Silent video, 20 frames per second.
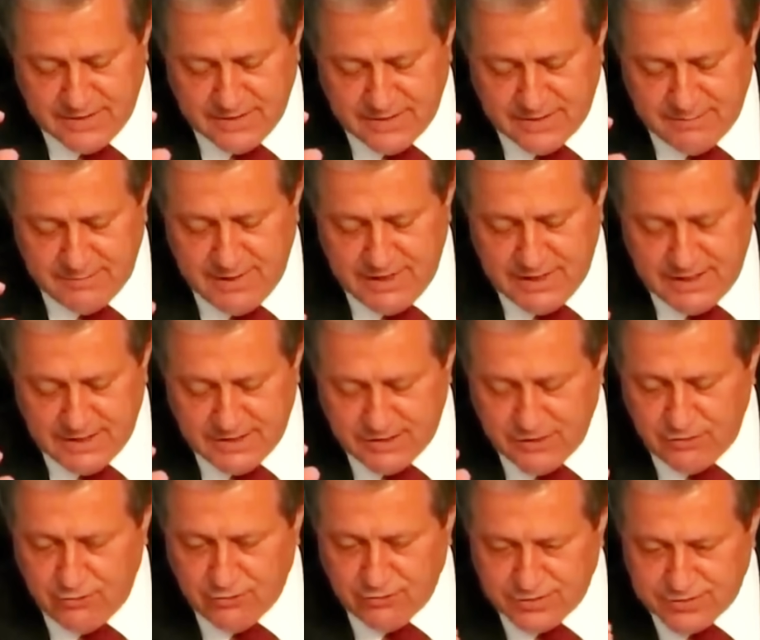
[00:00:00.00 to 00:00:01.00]
demeaning to
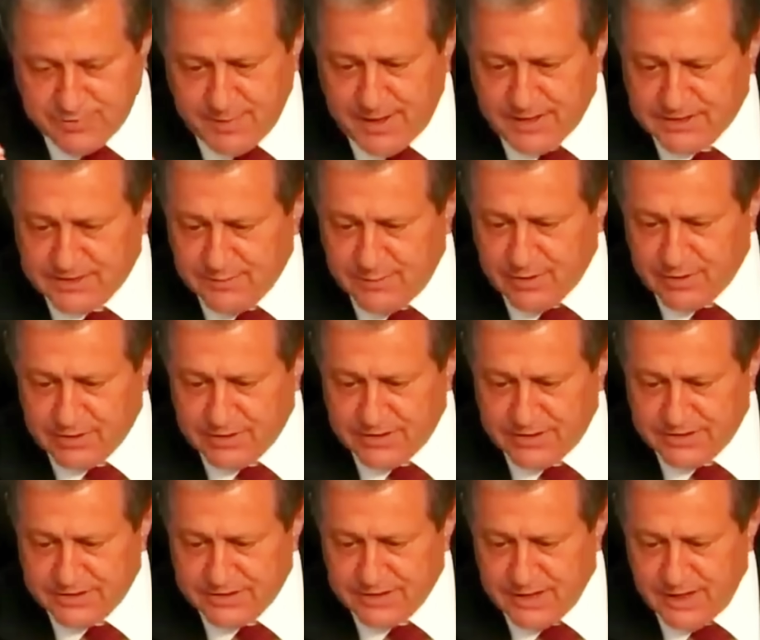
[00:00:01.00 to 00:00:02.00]
your
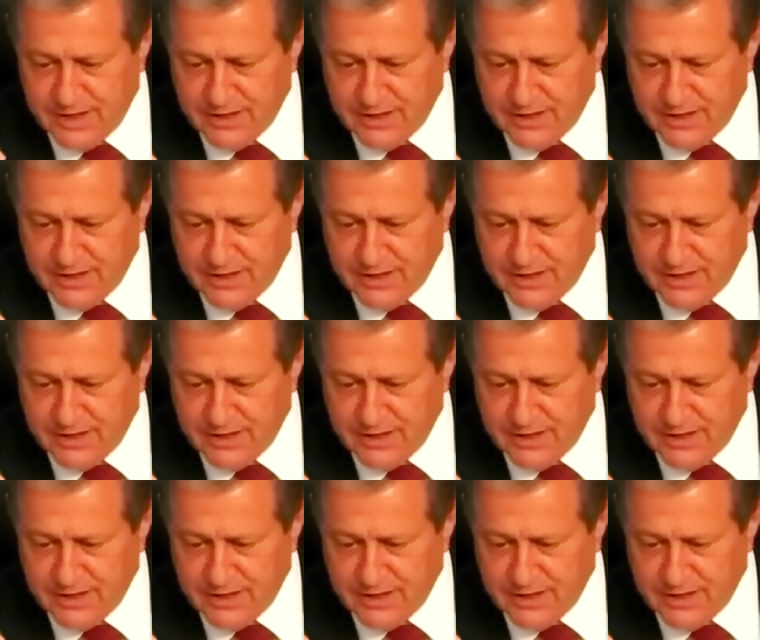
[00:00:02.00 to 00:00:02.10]
responsibilities